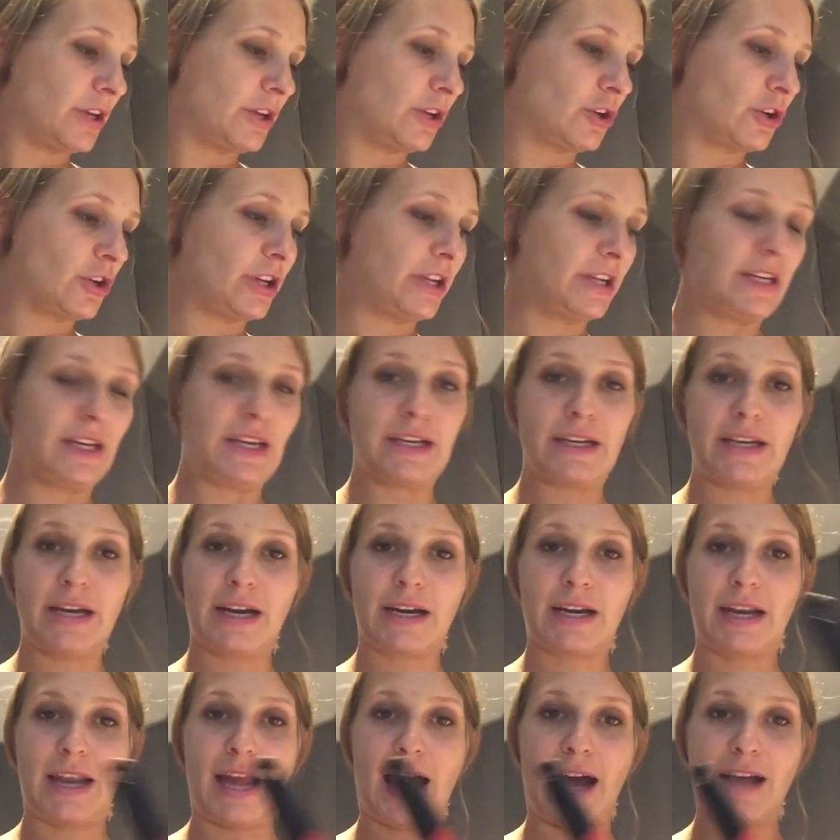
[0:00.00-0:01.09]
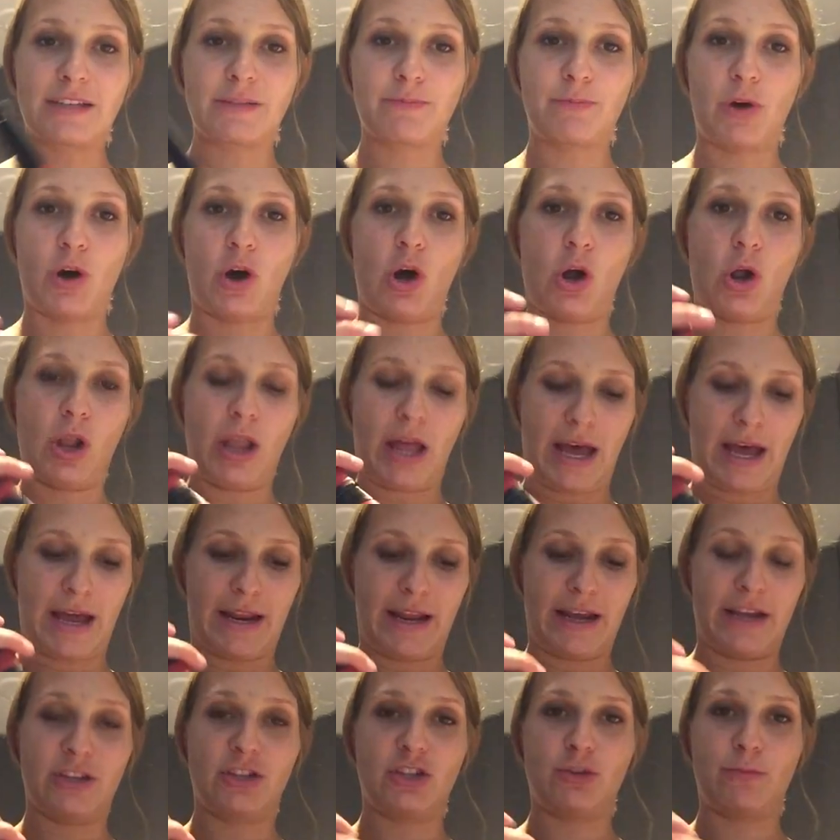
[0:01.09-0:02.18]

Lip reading: You're going to need a glass bowl and a